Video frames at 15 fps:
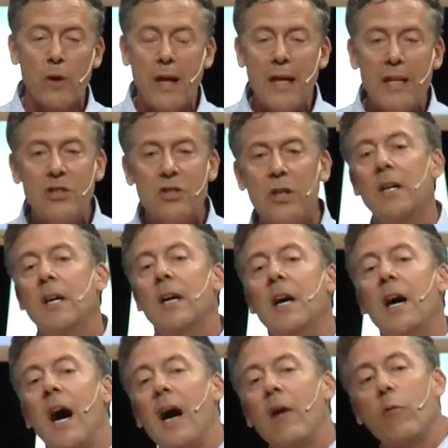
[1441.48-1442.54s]
and Asia,
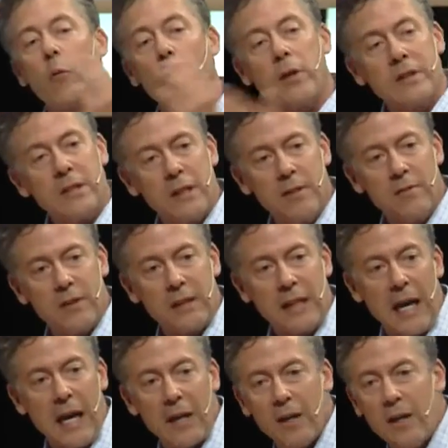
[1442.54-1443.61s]
I've worked and lived in
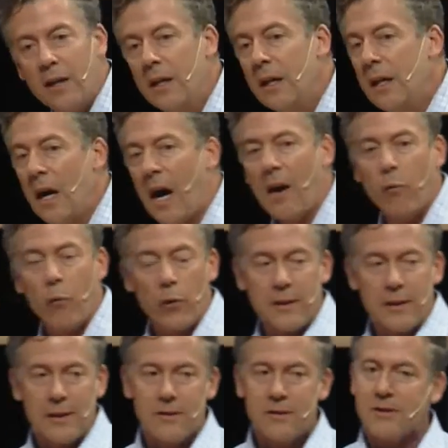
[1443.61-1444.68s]
Canada, I've worked
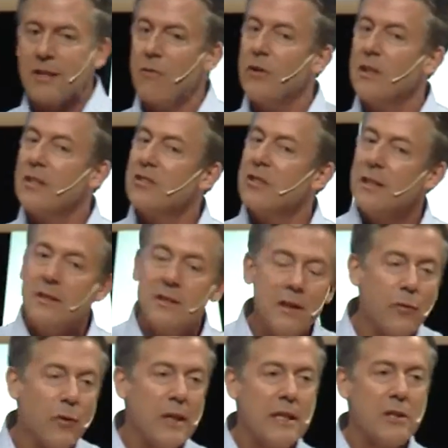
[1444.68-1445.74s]
in 7
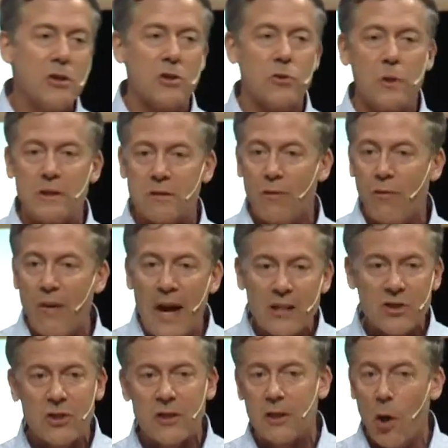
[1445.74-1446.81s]
different industries:
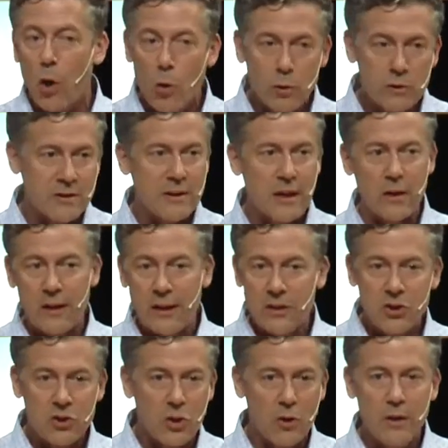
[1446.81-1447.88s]
fashion, wholesale,
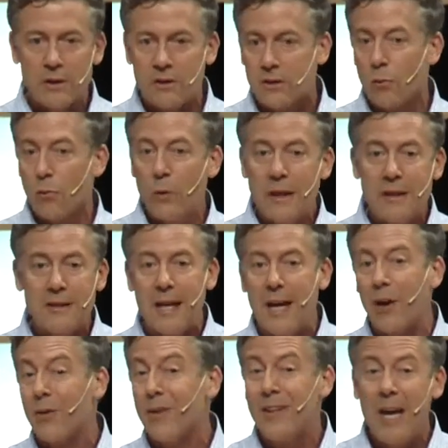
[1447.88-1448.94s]
insurance,
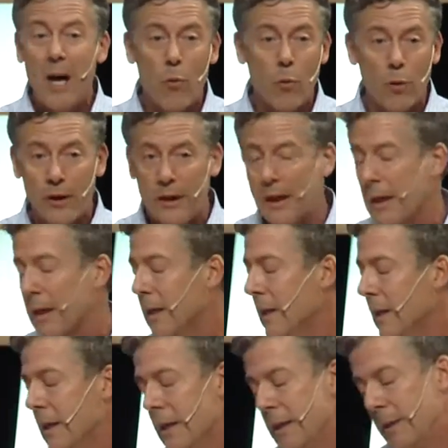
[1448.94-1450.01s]
retail, networking.
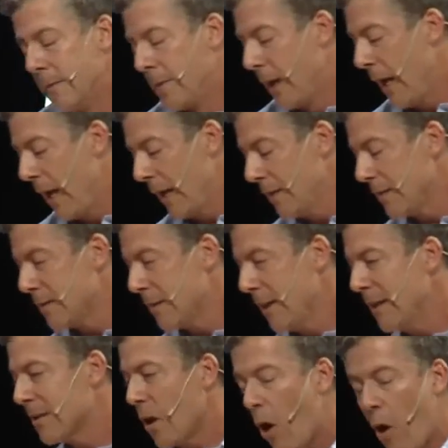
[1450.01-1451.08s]
And
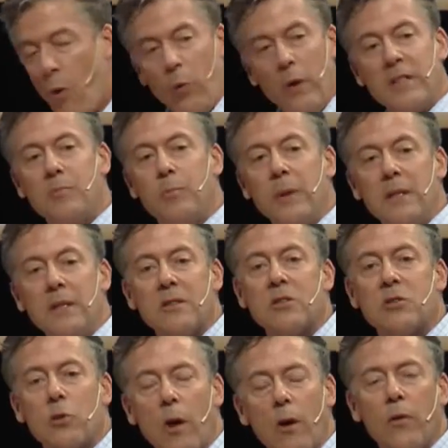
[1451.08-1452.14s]
it's always been a
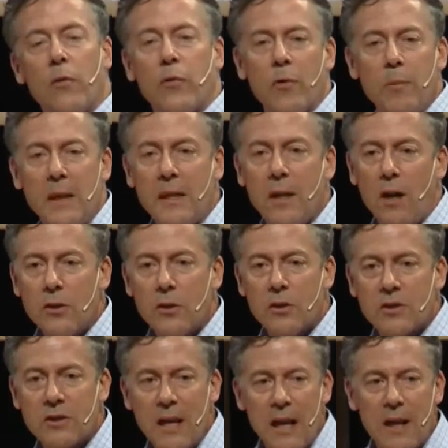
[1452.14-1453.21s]
struggle for me to
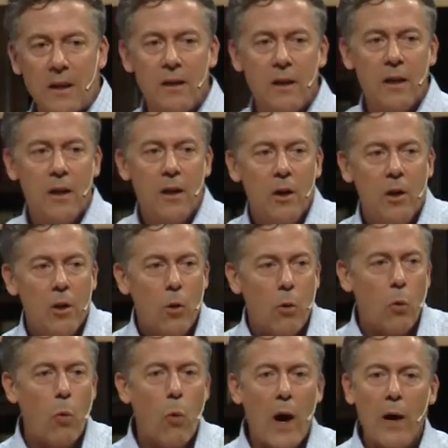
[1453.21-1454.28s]
understand
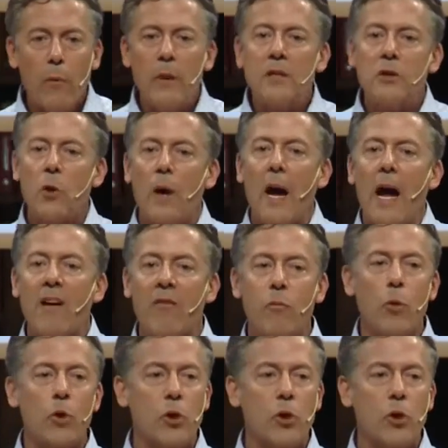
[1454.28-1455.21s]
why we don't have more